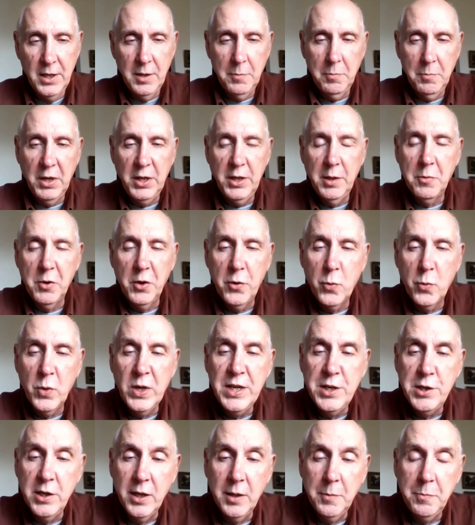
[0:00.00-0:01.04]
My number 3
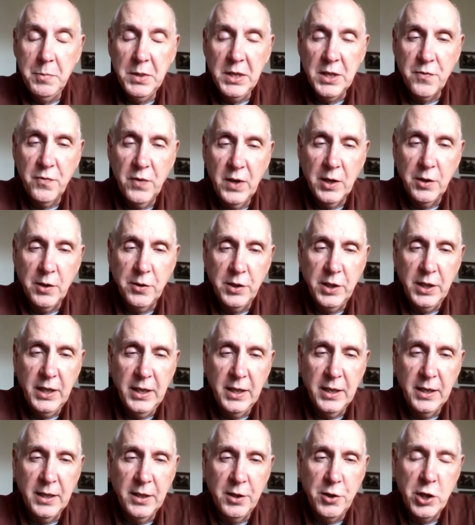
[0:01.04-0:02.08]
tip is found
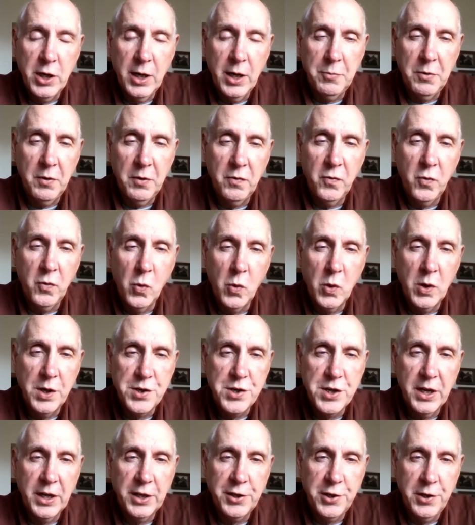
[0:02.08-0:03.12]
in chapter 4 and
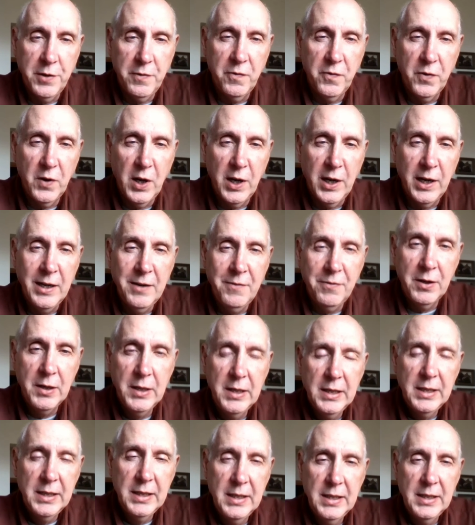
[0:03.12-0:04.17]
section 5.
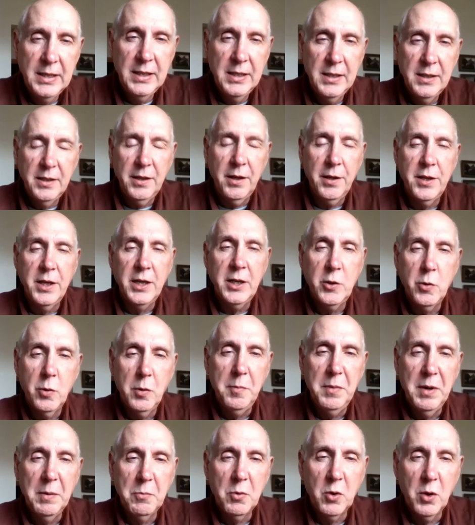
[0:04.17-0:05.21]
The thing to
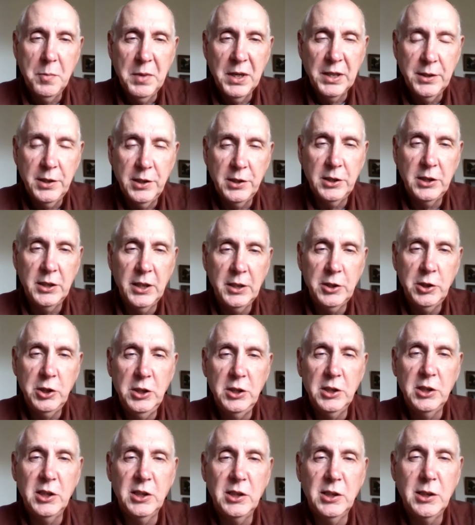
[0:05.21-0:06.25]
remember about this section
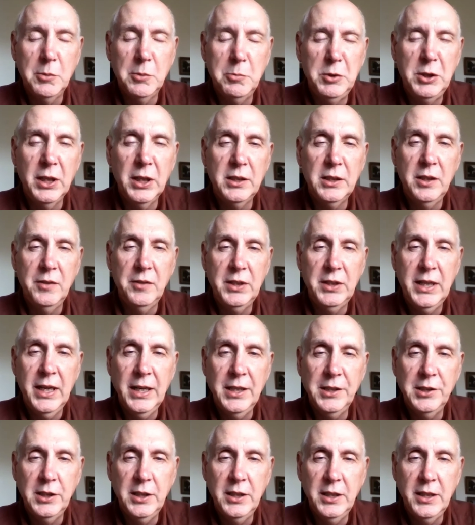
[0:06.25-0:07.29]
is the subjective
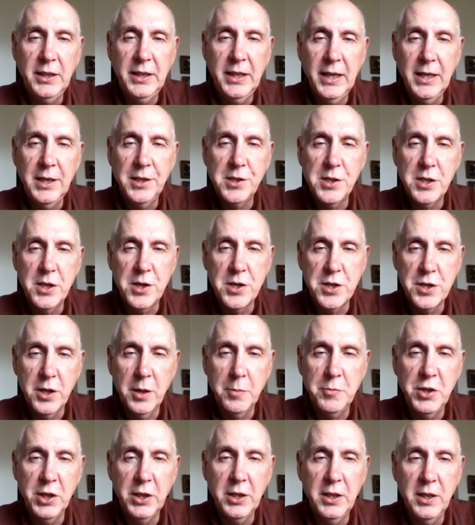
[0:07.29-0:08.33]
case indicates the
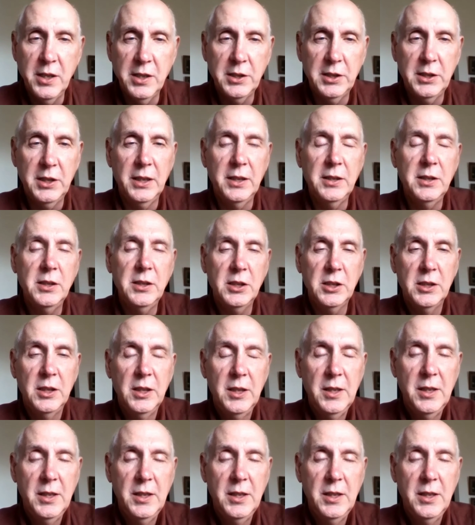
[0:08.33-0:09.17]
subject of sentence.